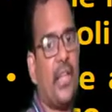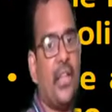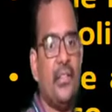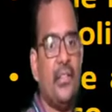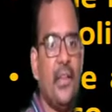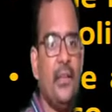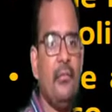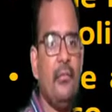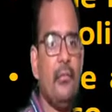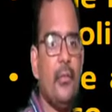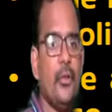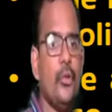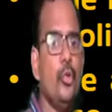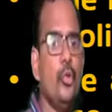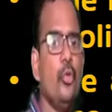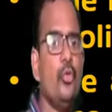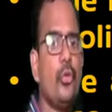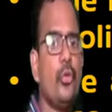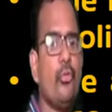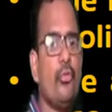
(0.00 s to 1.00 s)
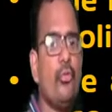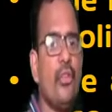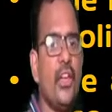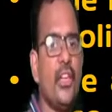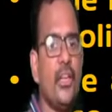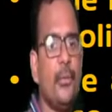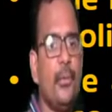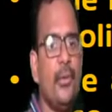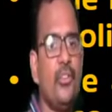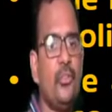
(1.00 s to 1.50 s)
And then use of
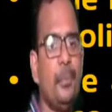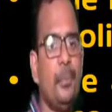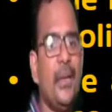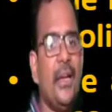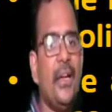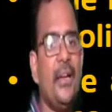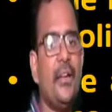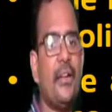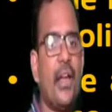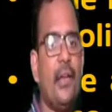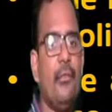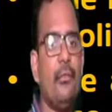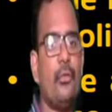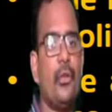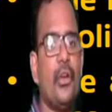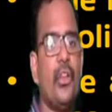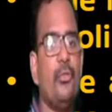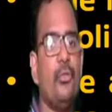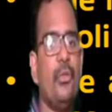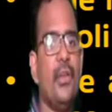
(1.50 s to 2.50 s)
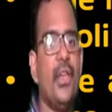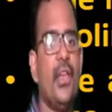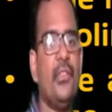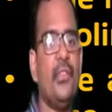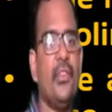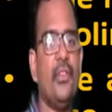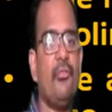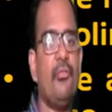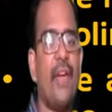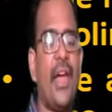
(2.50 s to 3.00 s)
variable speed drives on
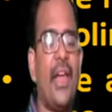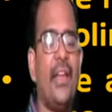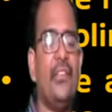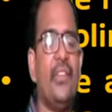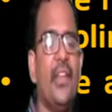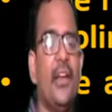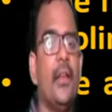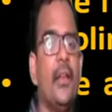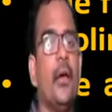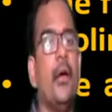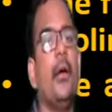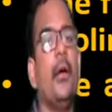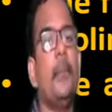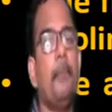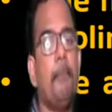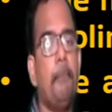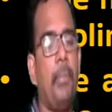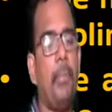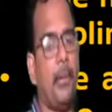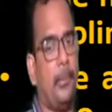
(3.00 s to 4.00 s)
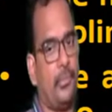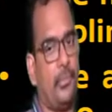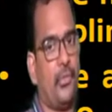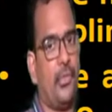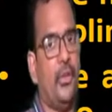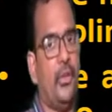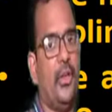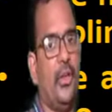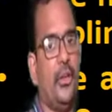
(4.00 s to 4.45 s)
HVAC fans and pumps.